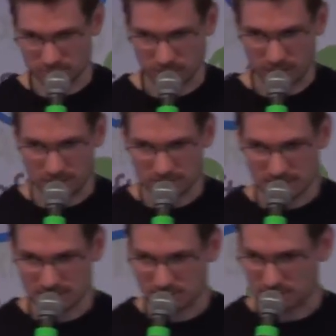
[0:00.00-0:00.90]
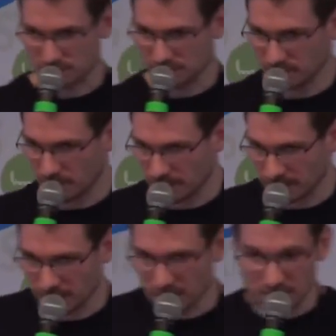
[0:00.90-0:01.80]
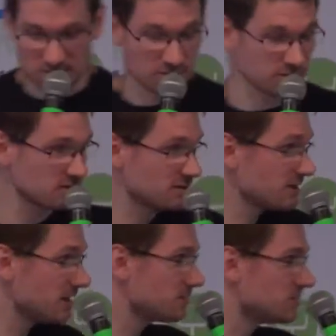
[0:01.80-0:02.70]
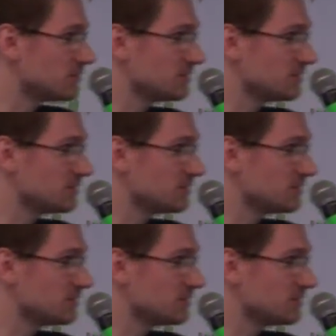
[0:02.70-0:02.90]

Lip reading: well, that's all. So the SyncAdapter,